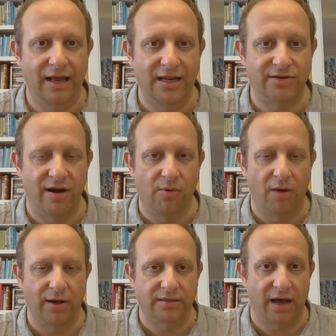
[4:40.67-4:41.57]
literary white
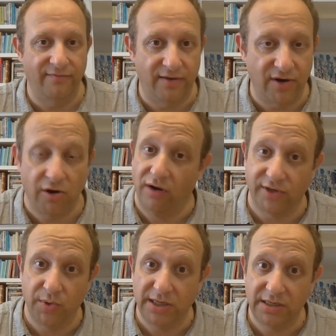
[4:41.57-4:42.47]
whales, I've never read Oliver
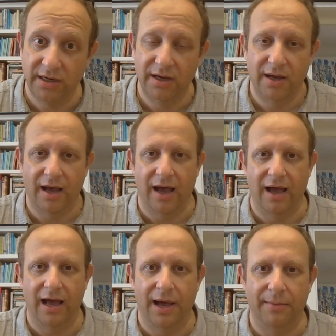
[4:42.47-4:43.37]
Twist,
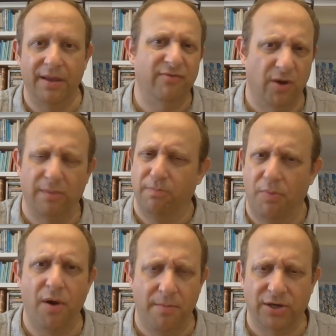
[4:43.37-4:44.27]
even though I
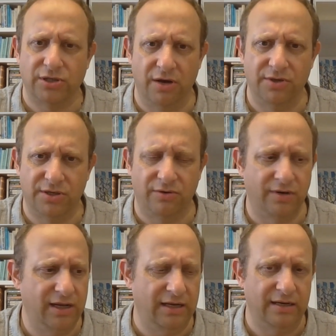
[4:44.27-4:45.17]
pretty much know the
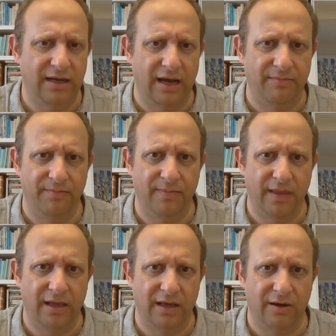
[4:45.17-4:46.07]
story, and
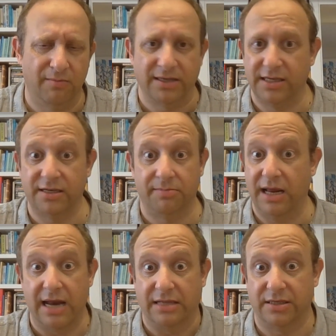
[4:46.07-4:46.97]
my sister
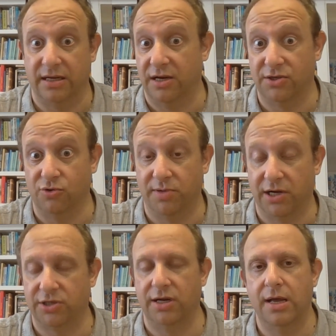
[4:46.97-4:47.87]
played Nancy in her school
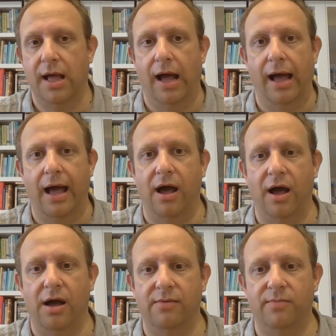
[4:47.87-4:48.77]
production.
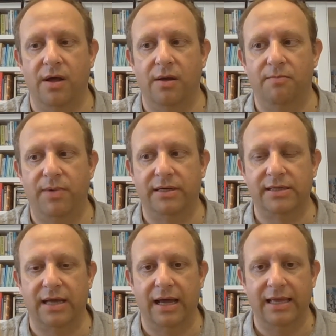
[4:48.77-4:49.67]

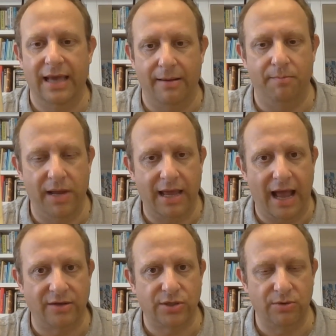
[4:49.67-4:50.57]
Yeah, Bleak
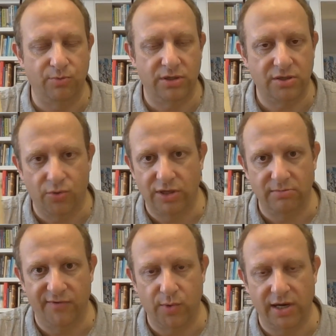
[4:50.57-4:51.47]
House was taunting
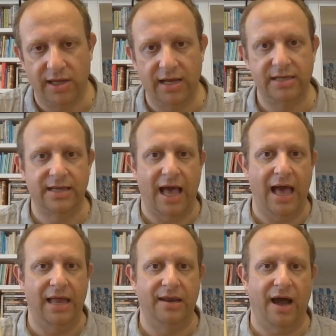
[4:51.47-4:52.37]
me for 20 years,
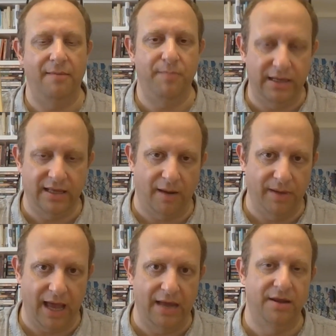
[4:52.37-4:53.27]
and I picked it up
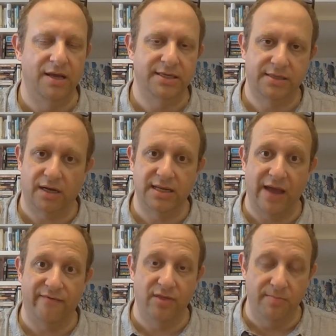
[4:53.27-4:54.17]
again, started
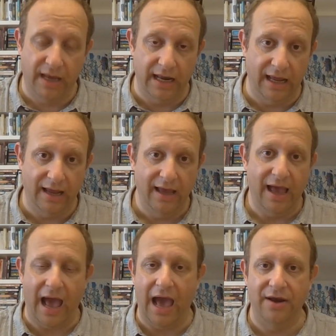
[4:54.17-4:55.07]
again from the beginning,
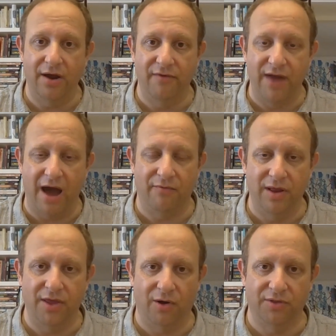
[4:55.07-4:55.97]
and have now
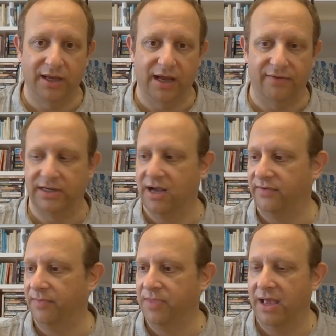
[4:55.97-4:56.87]
read the whole thing cover to
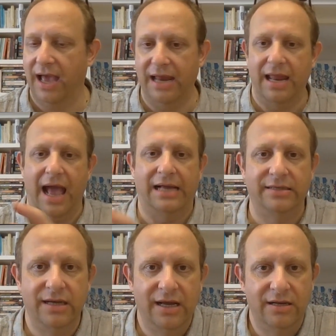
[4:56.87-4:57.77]
cover.
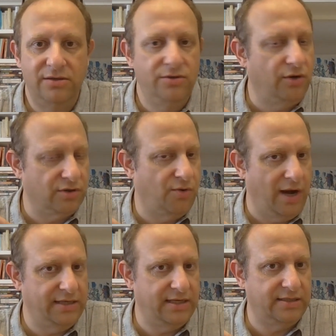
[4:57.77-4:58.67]
And not
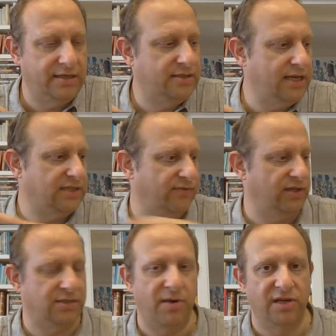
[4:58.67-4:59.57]
quite as a successful
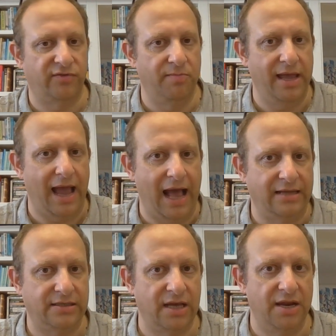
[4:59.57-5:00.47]
experience for me
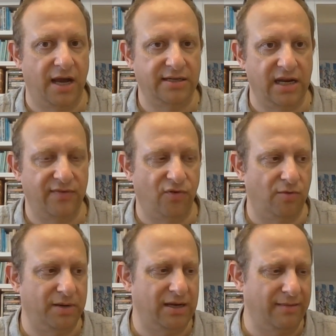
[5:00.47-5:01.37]
as 1984,
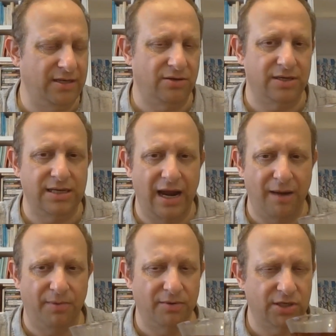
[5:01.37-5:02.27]
but not
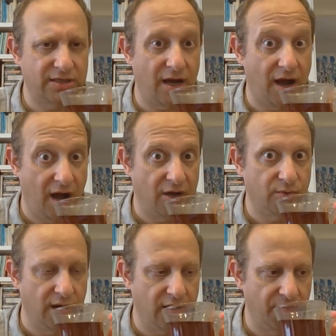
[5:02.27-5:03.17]
terrible, just hard
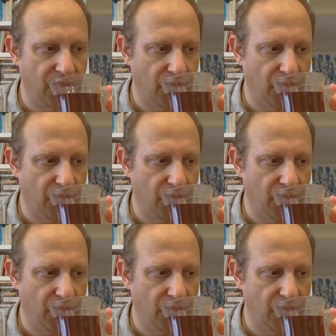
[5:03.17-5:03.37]
work.